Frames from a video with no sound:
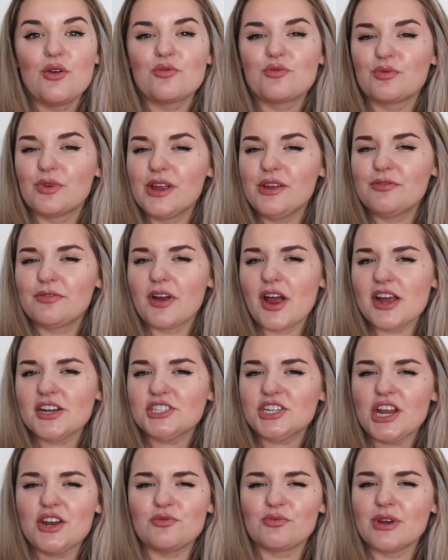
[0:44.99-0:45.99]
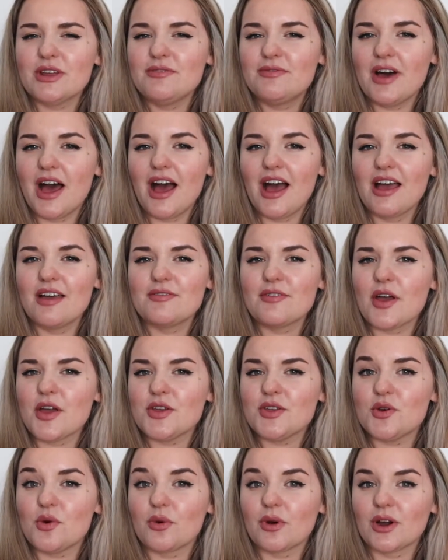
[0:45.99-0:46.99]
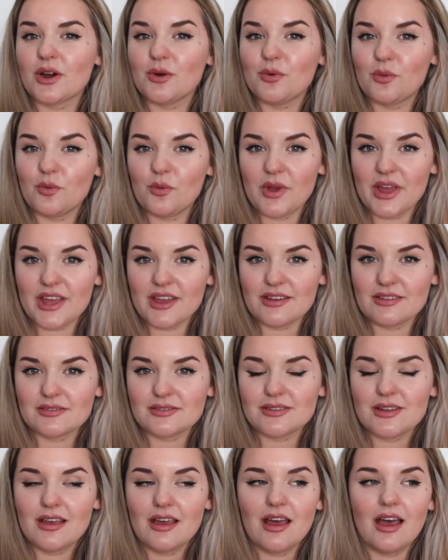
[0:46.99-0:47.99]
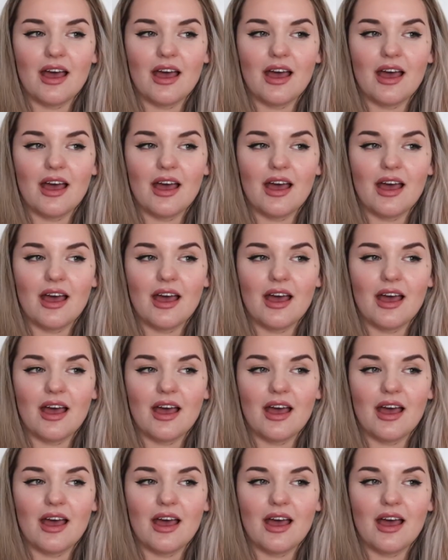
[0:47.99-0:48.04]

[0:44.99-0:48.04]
refresh and revive your wigs.